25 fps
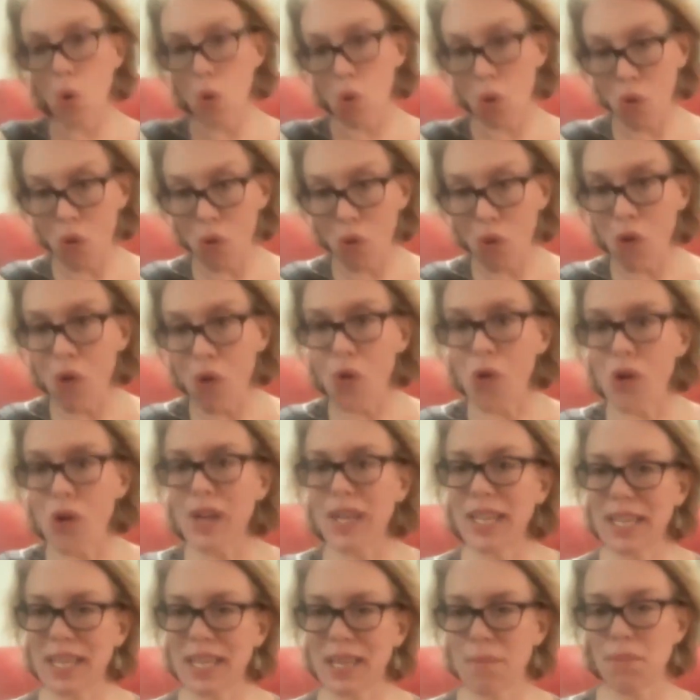or
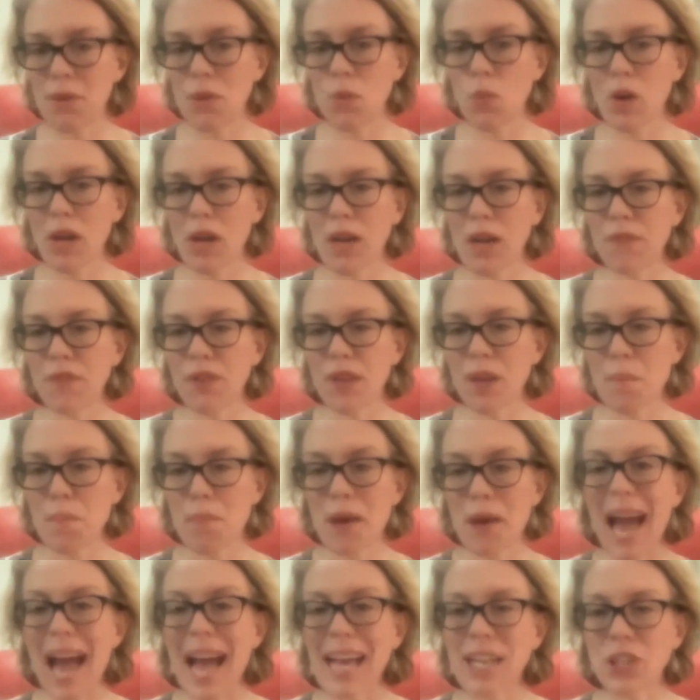it can be one of
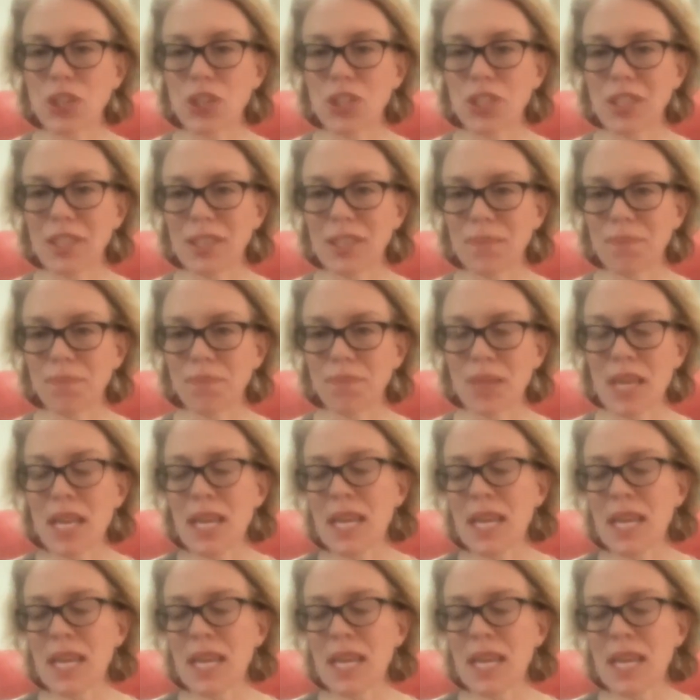compassion.